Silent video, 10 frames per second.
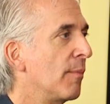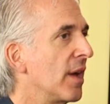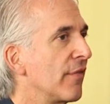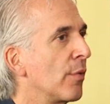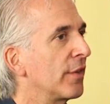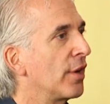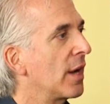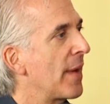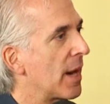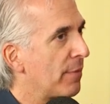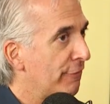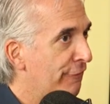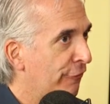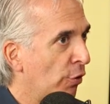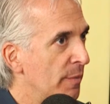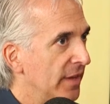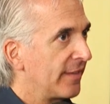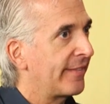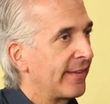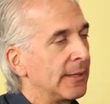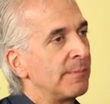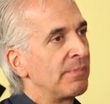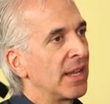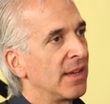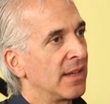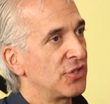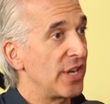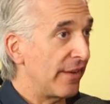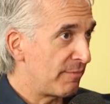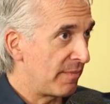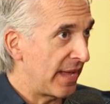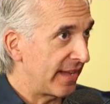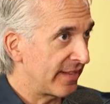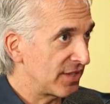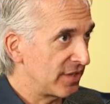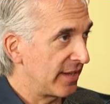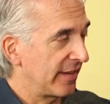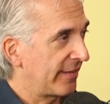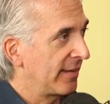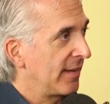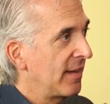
But if you want to talk about a performance, Jeff, pay attention to this.